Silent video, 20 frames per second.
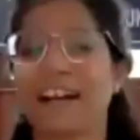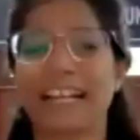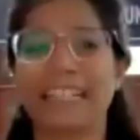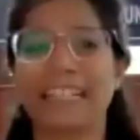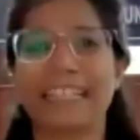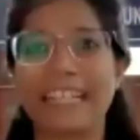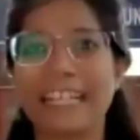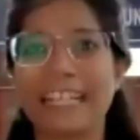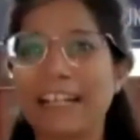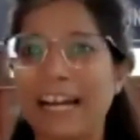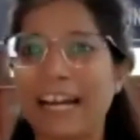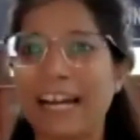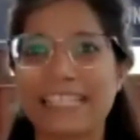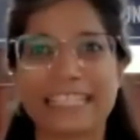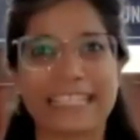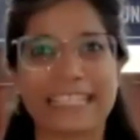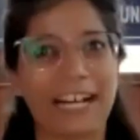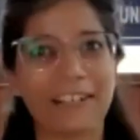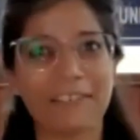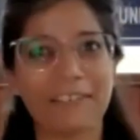I think I'll
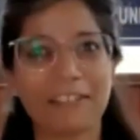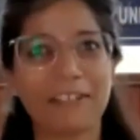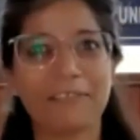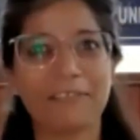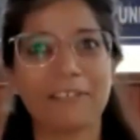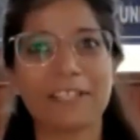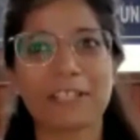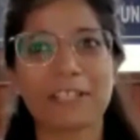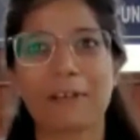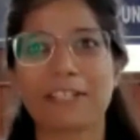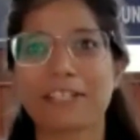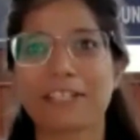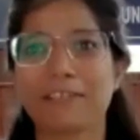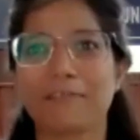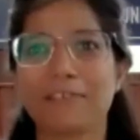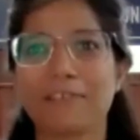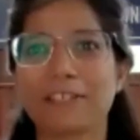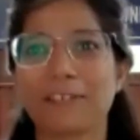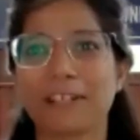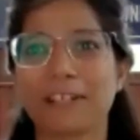start with the first question if
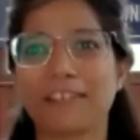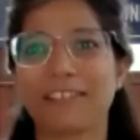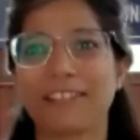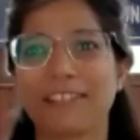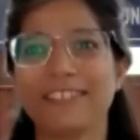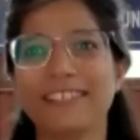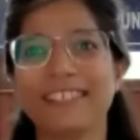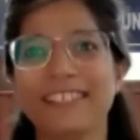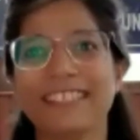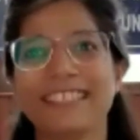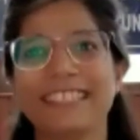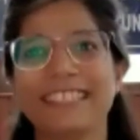it's okay with you.